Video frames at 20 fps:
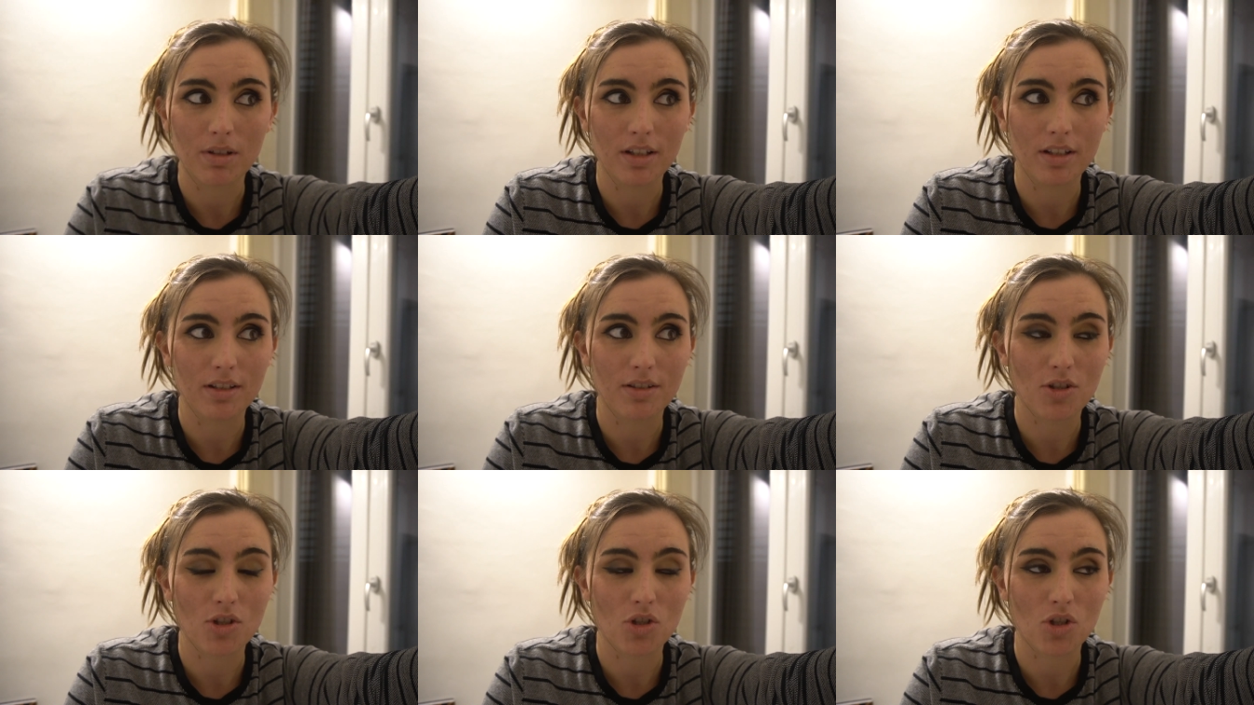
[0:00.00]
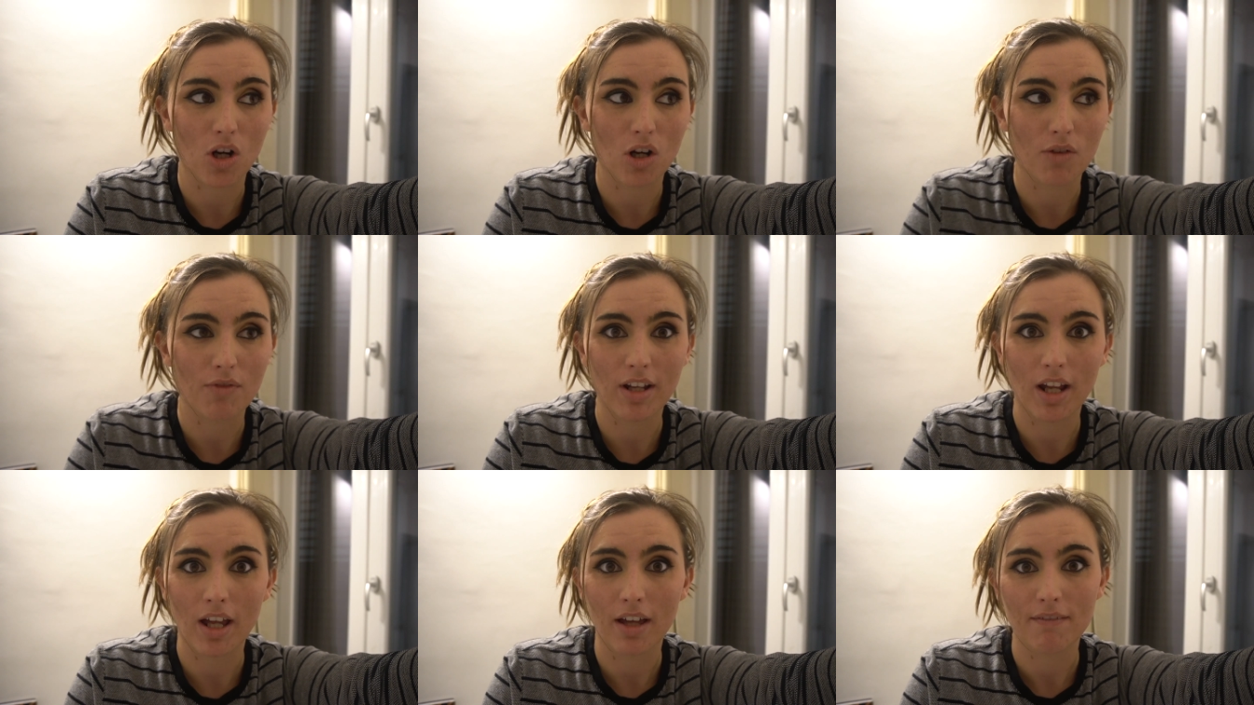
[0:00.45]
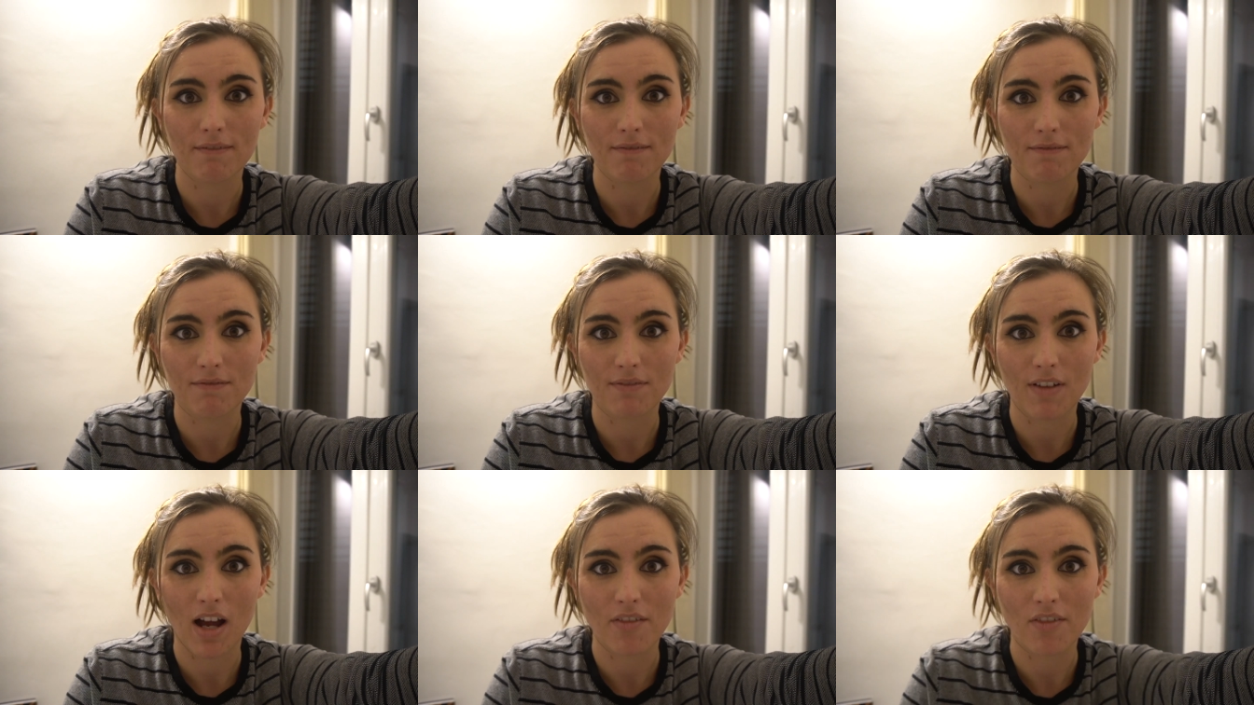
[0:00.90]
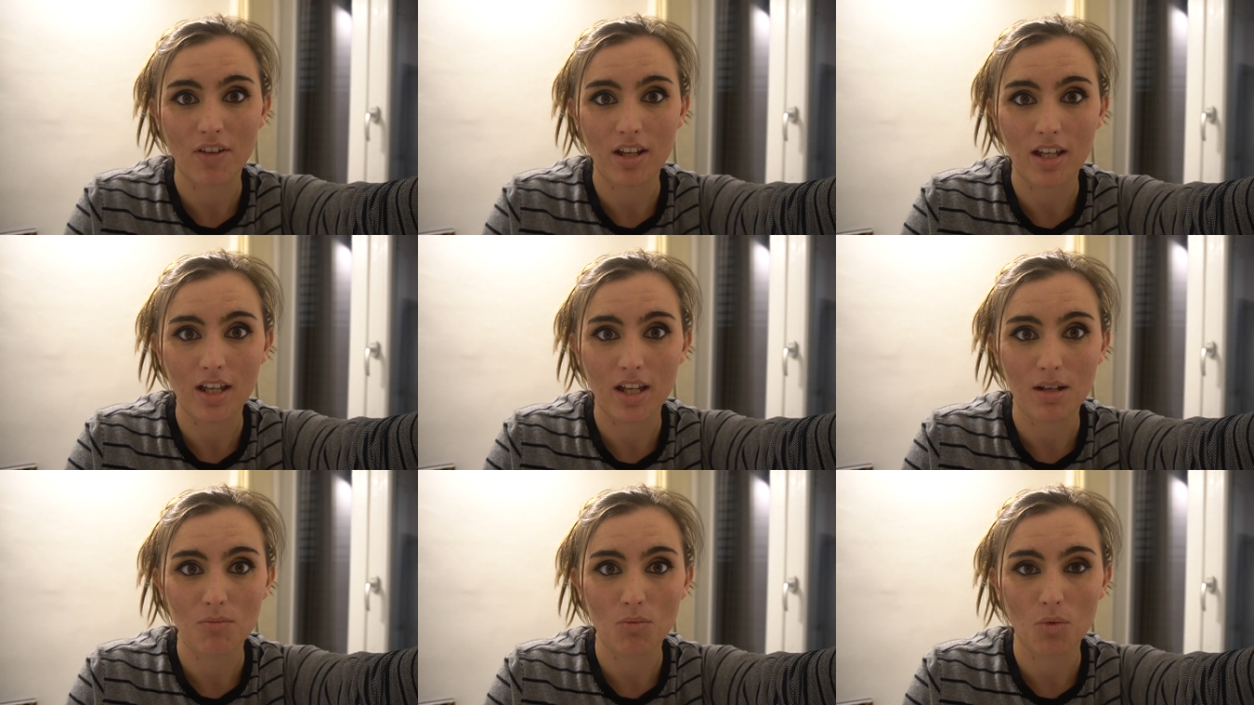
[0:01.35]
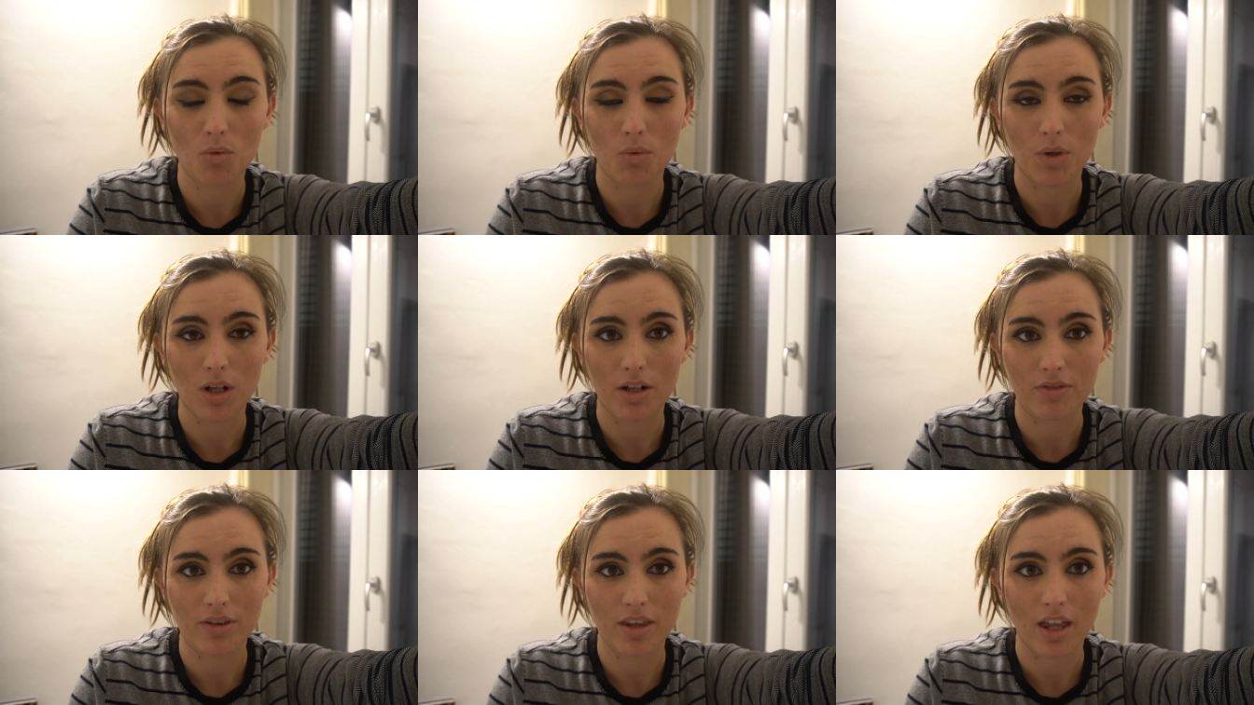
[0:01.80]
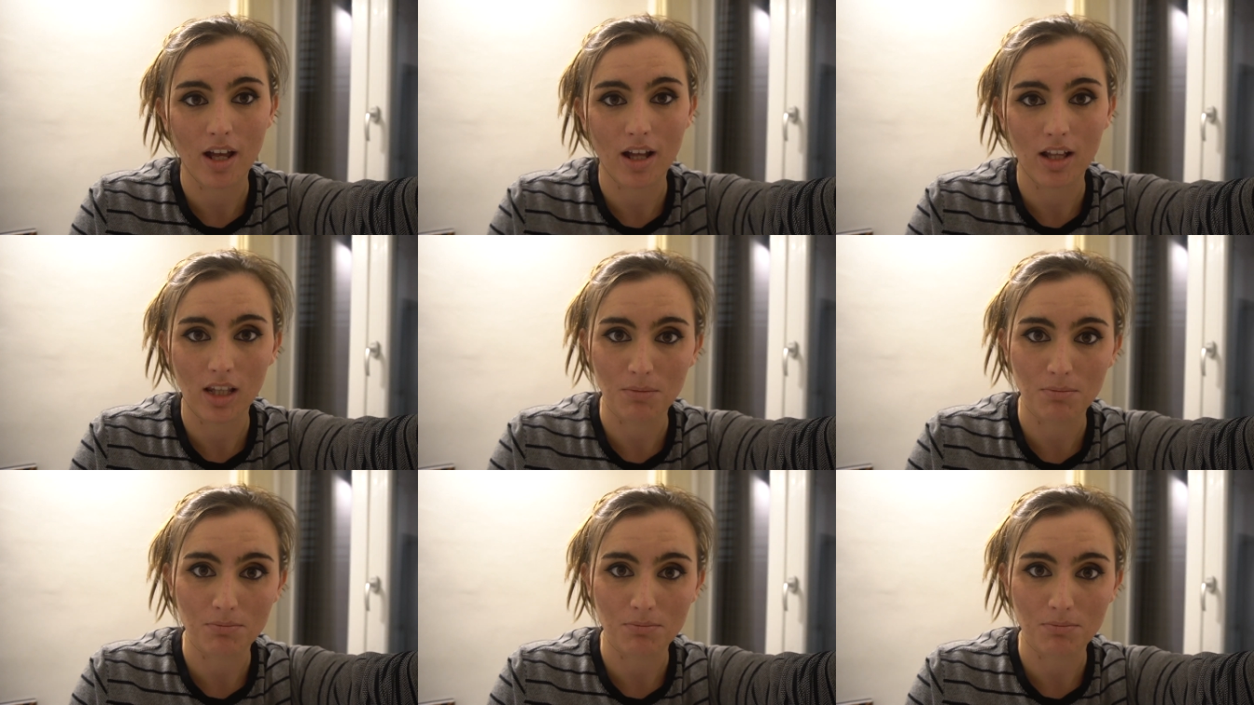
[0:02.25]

be starving at 5 a.m. or whatever the hell.